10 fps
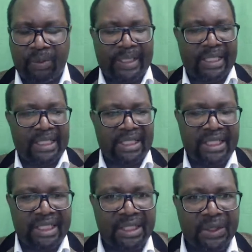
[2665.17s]
What I just
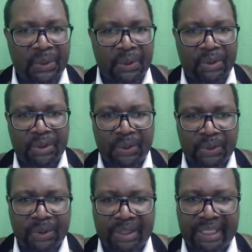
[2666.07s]
need
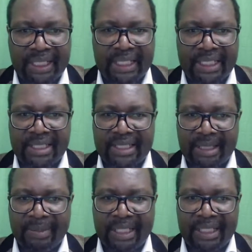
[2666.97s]
to say in
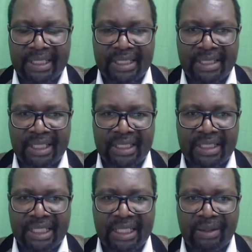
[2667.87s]
summary is
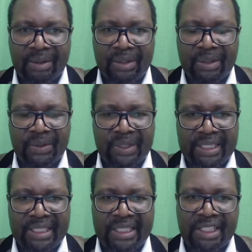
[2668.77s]
that you
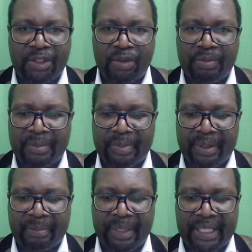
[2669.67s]
just need to be
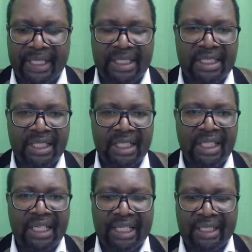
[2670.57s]
prepared
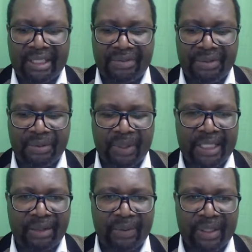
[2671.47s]
if you
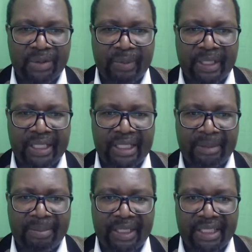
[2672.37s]
are going to make an
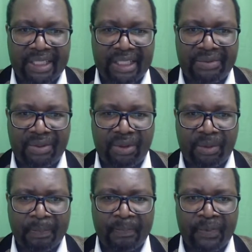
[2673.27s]
application
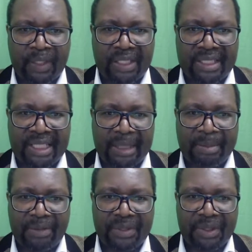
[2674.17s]
for this
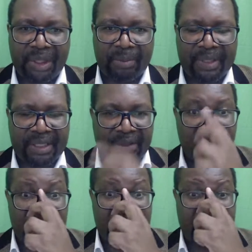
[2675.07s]
type of job. It's
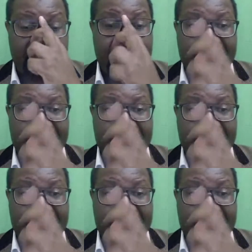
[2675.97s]
not